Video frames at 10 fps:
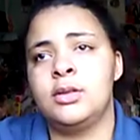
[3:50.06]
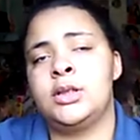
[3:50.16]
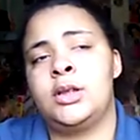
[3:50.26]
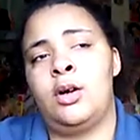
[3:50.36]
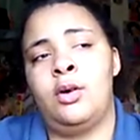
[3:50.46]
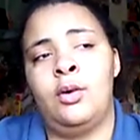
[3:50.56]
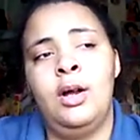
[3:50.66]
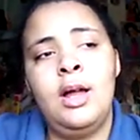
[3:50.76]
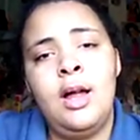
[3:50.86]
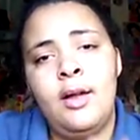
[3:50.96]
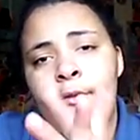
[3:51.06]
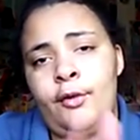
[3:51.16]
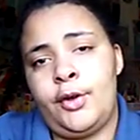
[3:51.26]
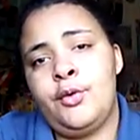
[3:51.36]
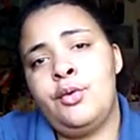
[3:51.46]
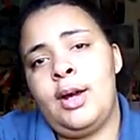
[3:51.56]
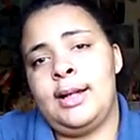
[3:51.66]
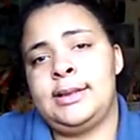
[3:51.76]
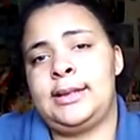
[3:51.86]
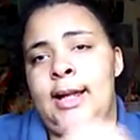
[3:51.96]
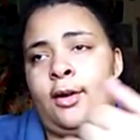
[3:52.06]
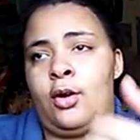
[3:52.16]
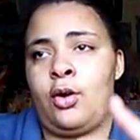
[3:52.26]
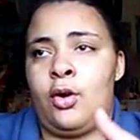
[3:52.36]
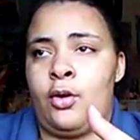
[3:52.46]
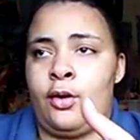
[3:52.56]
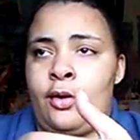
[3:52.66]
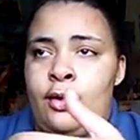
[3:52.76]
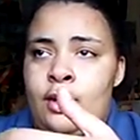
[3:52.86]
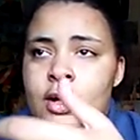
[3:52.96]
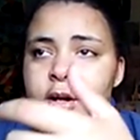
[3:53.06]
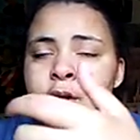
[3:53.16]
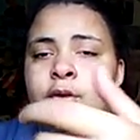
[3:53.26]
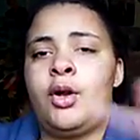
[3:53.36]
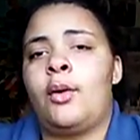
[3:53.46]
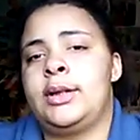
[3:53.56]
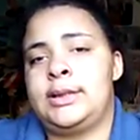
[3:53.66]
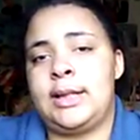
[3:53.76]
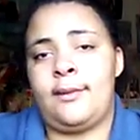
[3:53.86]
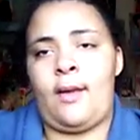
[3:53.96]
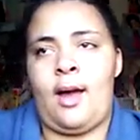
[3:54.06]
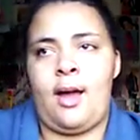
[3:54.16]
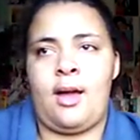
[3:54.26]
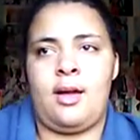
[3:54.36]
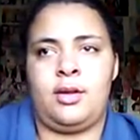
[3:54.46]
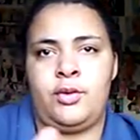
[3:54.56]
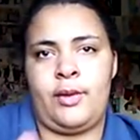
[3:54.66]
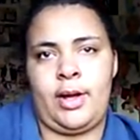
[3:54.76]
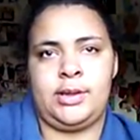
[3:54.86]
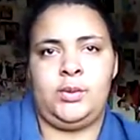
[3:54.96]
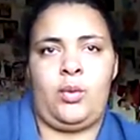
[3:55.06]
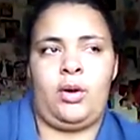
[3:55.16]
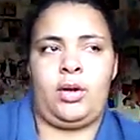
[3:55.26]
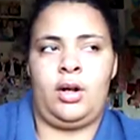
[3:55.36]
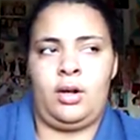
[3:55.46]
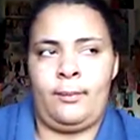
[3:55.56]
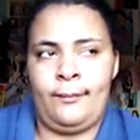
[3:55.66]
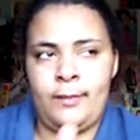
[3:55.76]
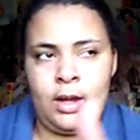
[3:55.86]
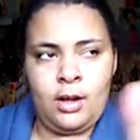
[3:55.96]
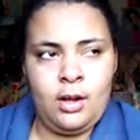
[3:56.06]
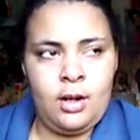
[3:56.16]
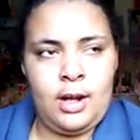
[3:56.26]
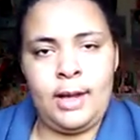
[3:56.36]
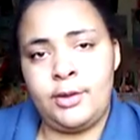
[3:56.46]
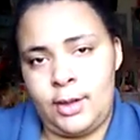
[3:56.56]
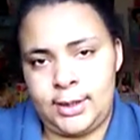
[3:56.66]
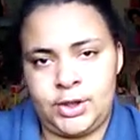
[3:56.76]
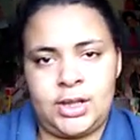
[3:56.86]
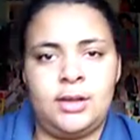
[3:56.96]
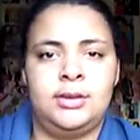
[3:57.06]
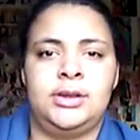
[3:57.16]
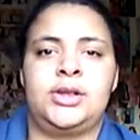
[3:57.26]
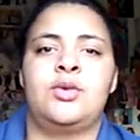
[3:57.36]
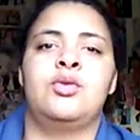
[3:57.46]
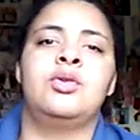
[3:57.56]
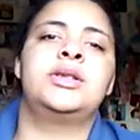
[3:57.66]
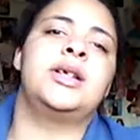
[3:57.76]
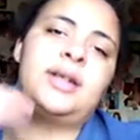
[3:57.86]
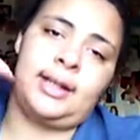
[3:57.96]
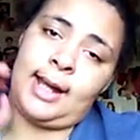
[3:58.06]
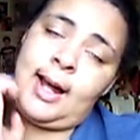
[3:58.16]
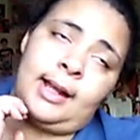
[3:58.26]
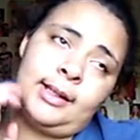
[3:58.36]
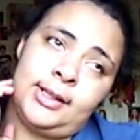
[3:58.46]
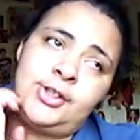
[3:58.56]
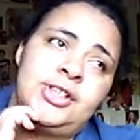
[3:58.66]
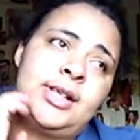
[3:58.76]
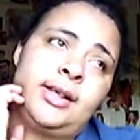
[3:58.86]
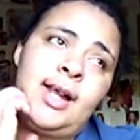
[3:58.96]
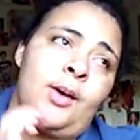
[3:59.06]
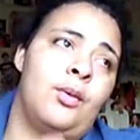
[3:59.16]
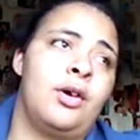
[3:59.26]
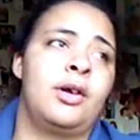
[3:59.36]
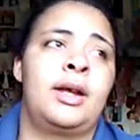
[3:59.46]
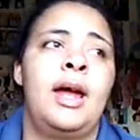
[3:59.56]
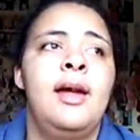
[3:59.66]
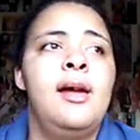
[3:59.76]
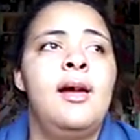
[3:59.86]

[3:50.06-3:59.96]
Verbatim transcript: So, for you guys that are noticing that and you guys want to and you guys are still in school still in college still at work